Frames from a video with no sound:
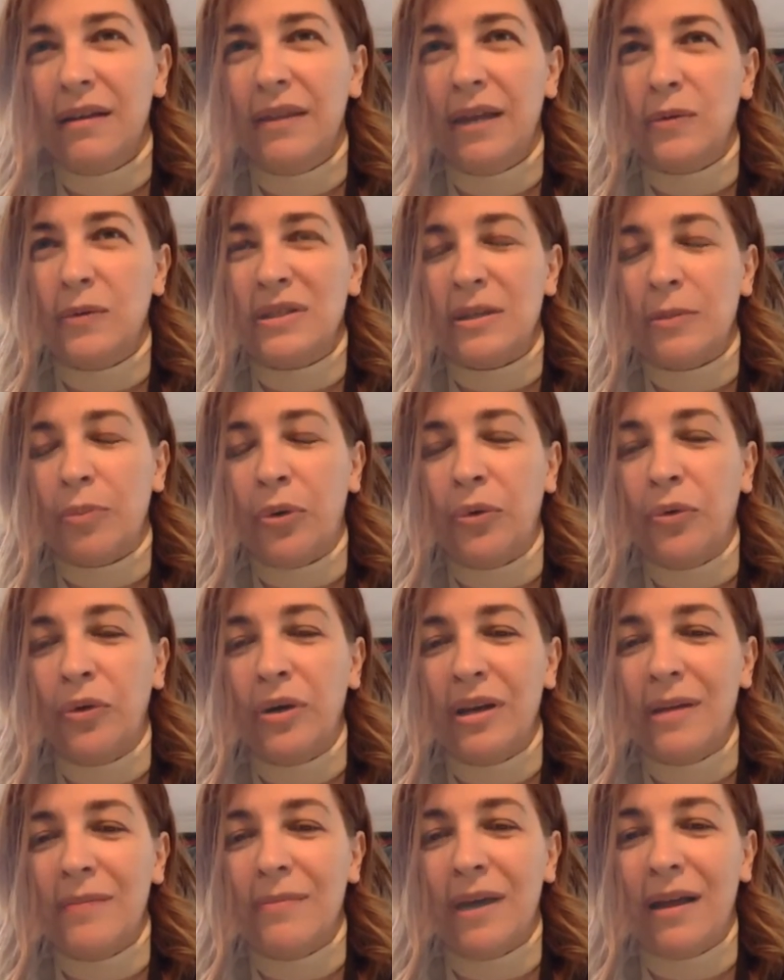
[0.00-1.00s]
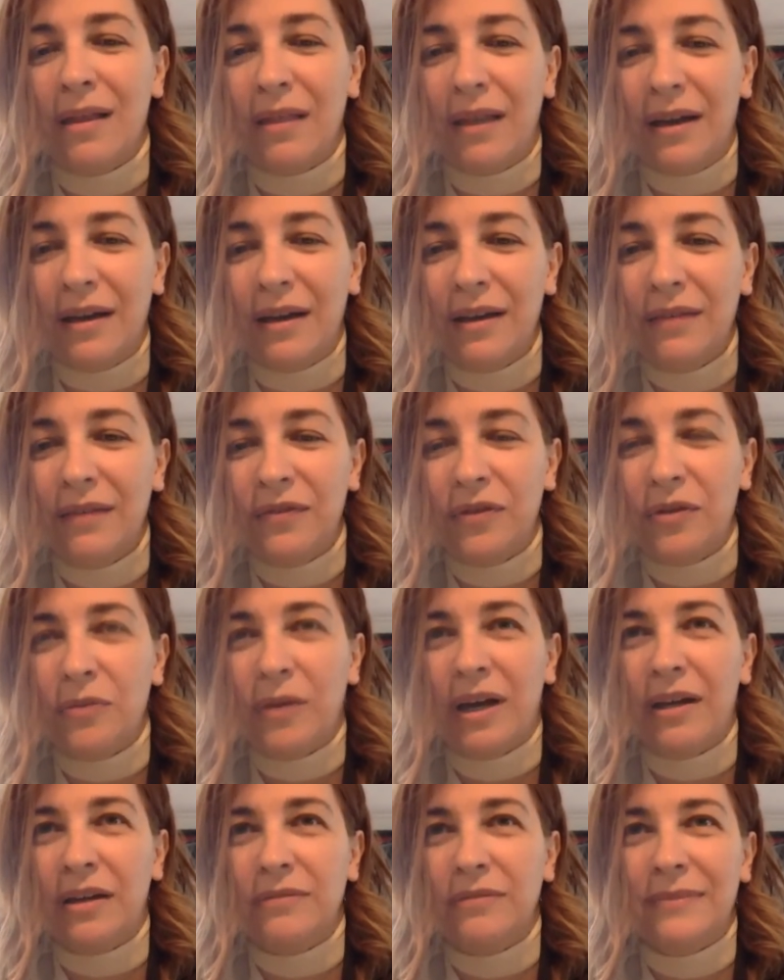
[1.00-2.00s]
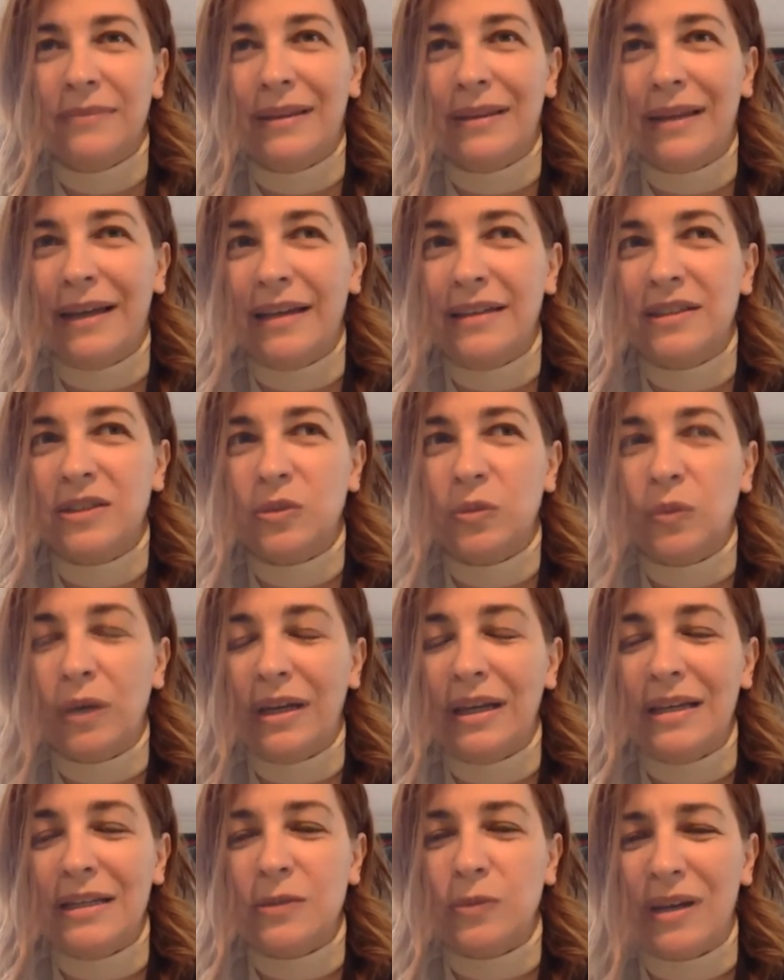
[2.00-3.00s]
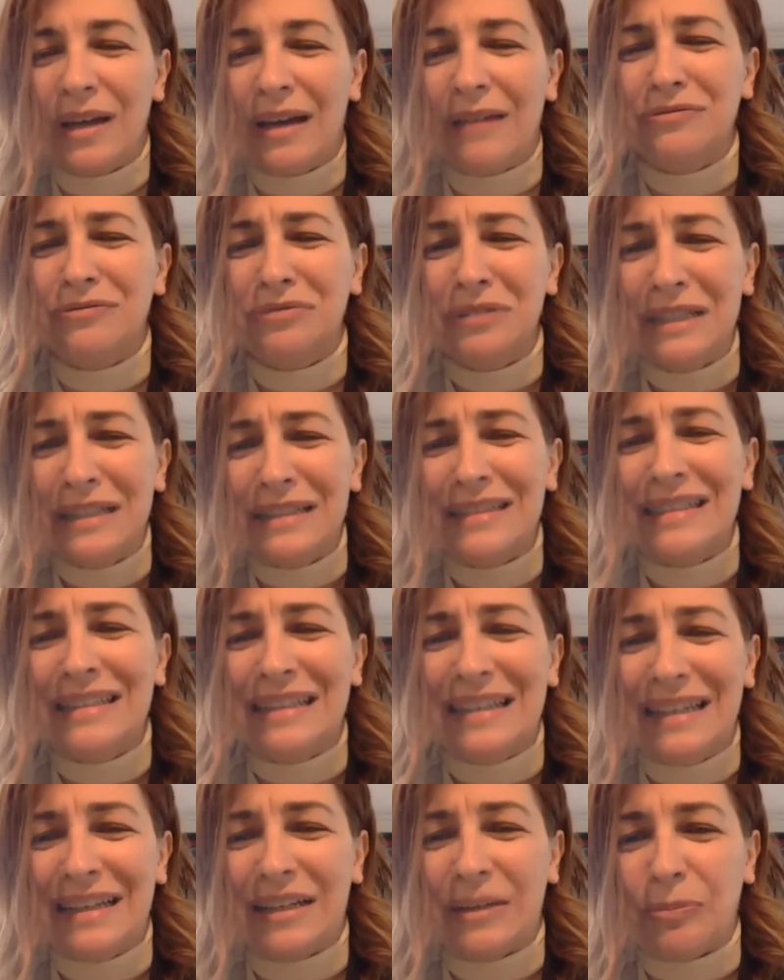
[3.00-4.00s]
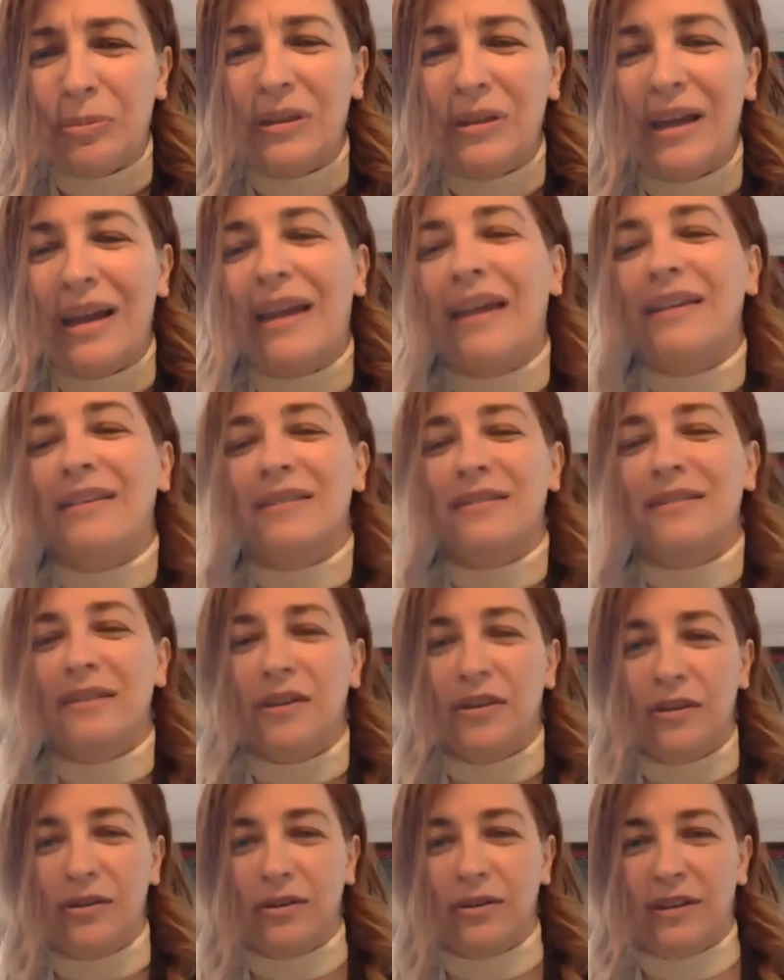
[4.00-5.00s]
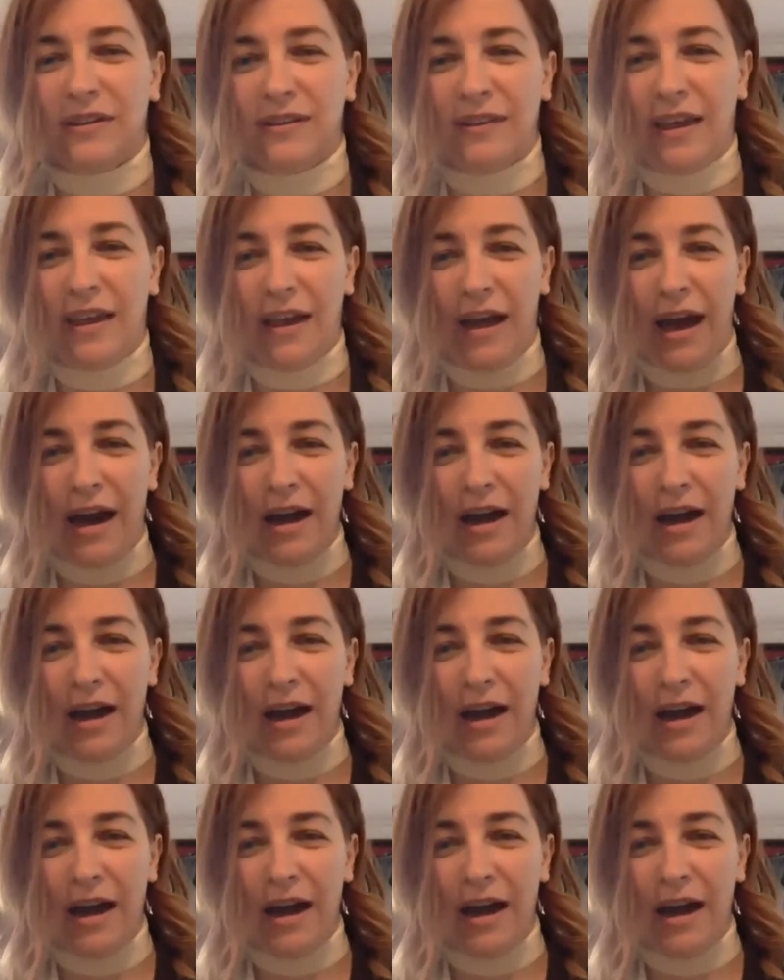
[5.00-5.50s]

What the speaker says: There was a point in my life in my late 20s when I really needed a place, you know, to say,